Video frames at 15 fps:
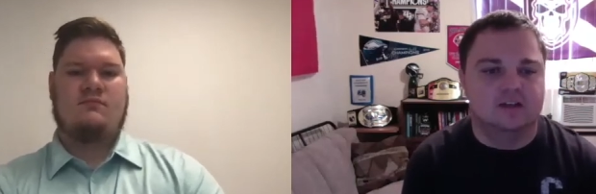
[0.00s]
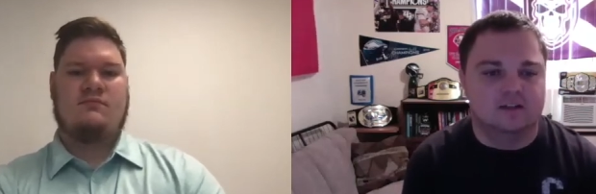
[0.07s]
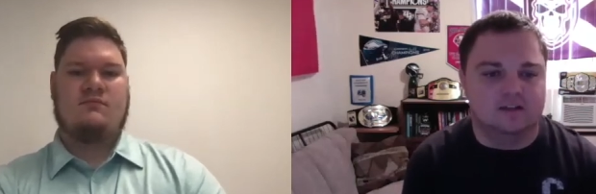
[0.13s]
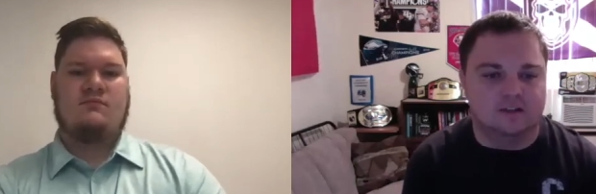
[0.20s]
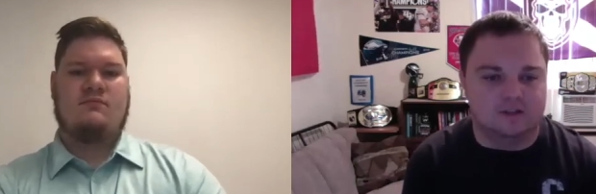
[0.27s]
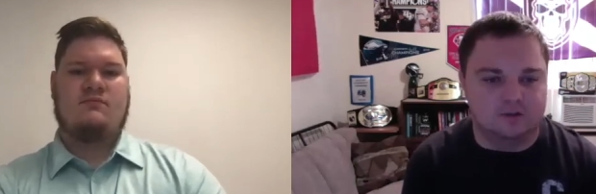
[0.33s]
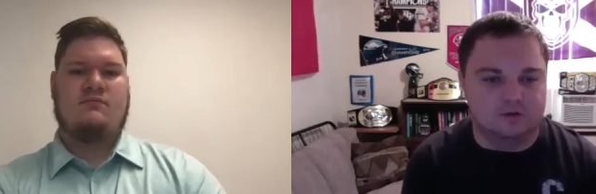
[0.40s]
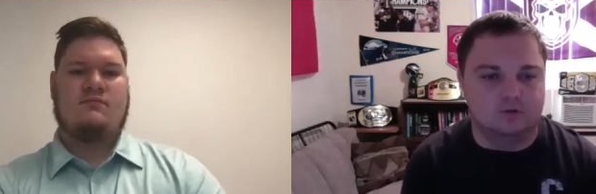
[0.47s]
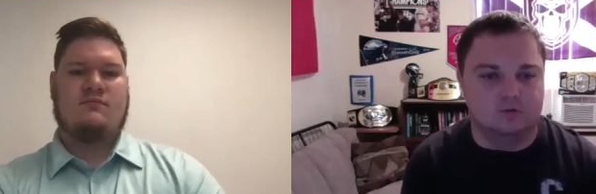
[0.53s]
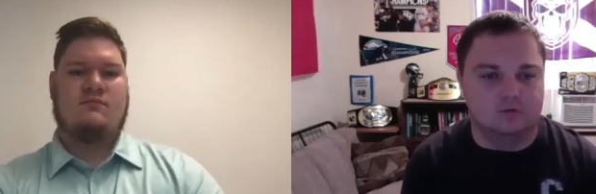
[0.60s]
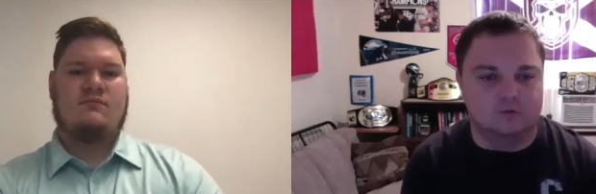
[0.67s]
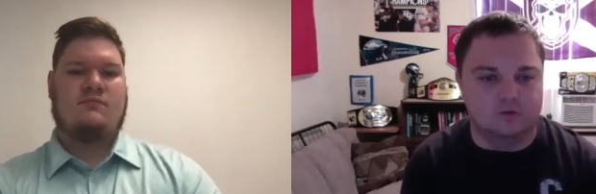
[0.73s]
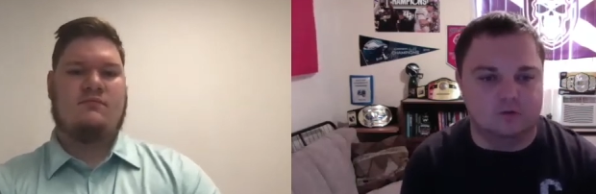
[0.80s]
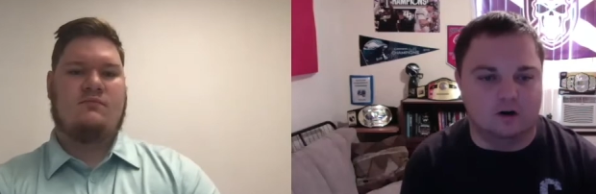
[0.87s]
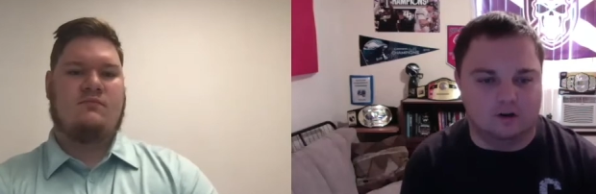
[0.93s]
Speaker 1: that
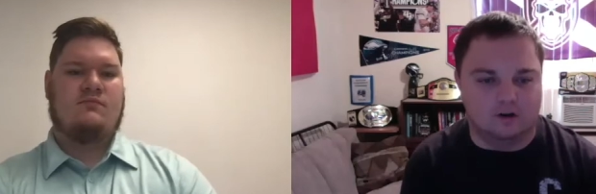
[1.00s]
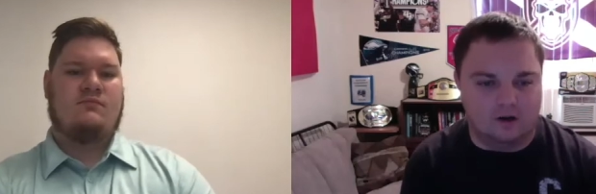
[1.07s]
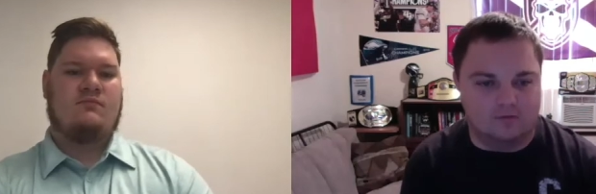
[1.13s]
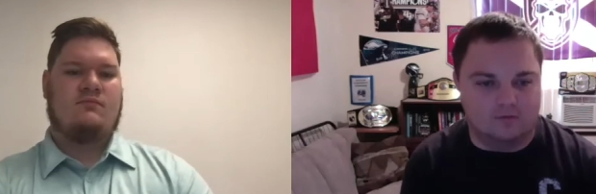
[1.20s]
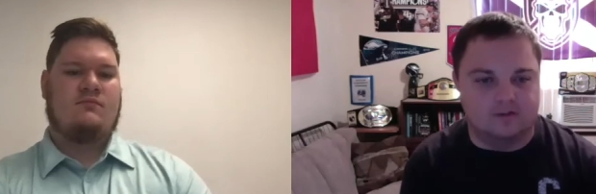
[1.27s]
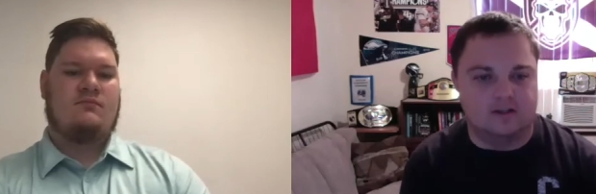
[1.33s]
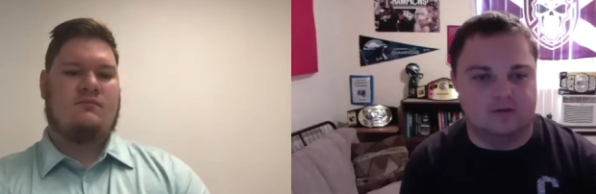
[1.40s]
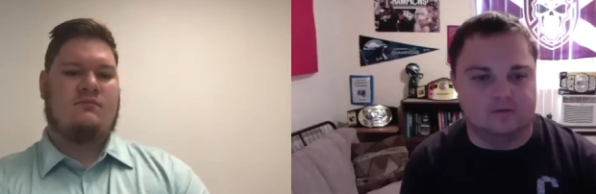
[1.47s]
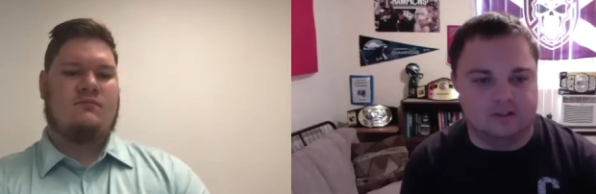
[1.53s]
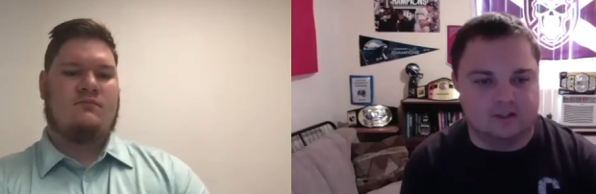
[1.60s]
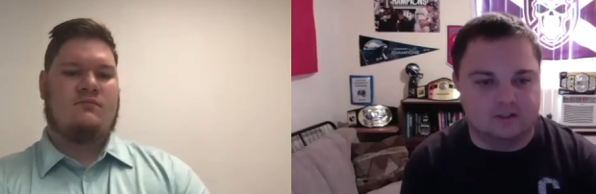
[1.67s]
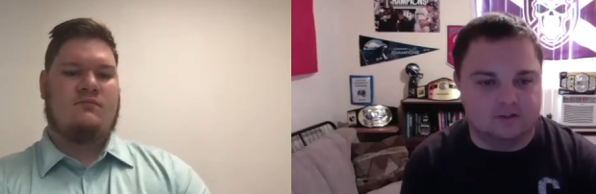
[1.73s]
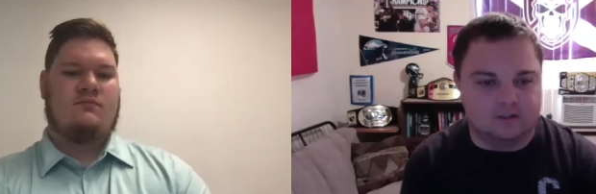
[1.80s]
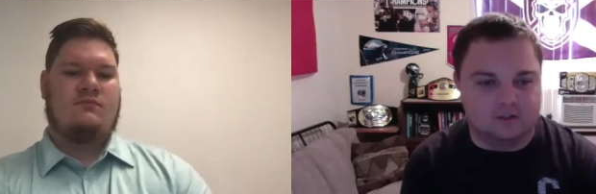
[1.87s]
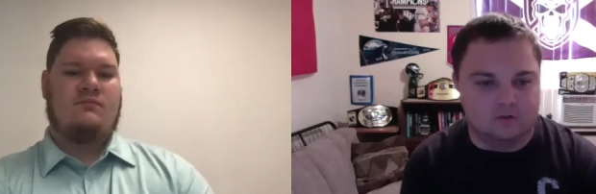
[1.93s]
you are confident enough that
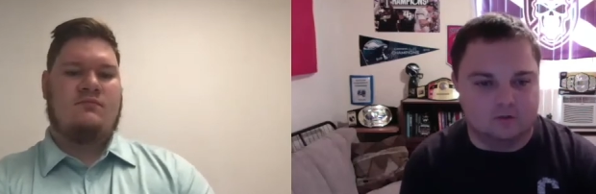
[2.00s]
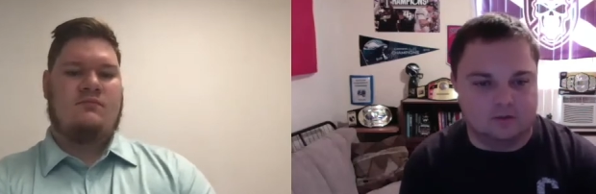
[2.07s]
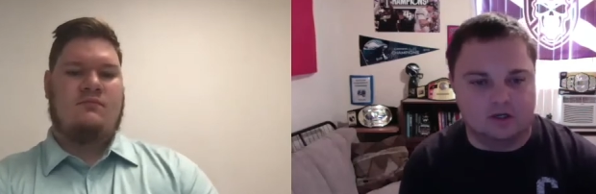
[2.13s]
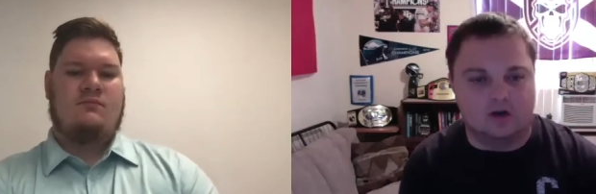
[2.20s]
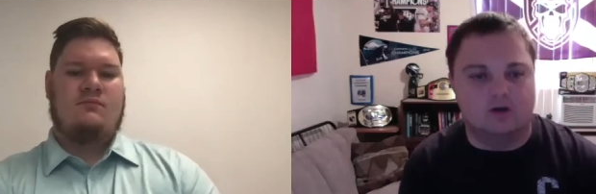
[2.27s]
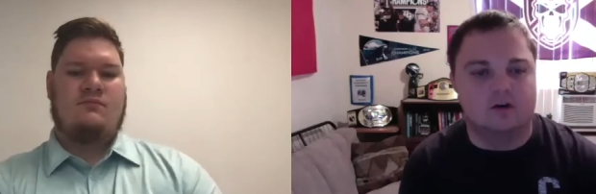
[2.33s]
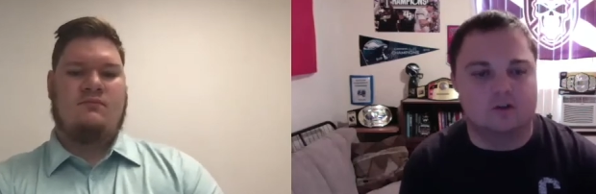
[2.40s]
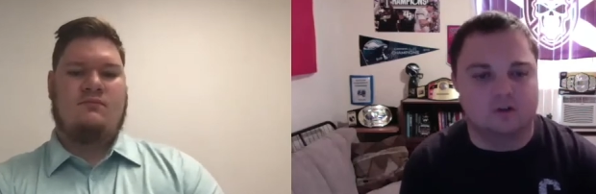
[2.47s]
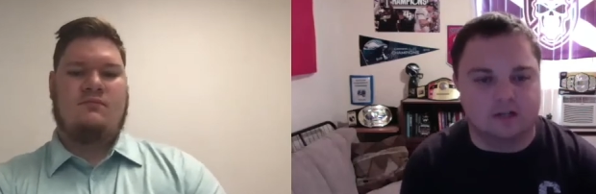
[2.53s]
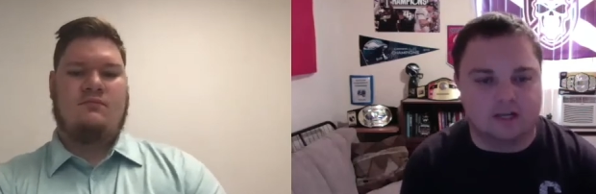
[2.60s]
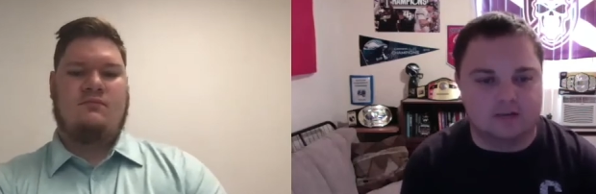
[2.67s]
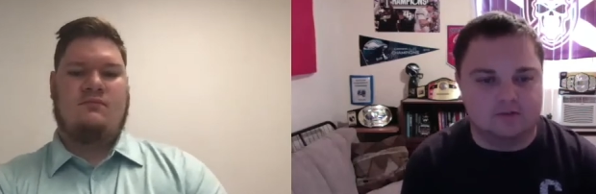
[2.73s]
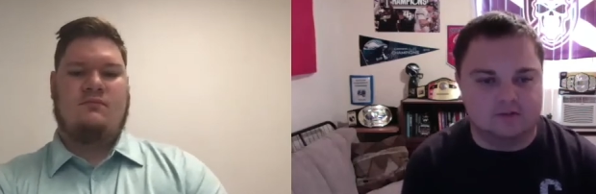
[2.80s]
you, you would call other games.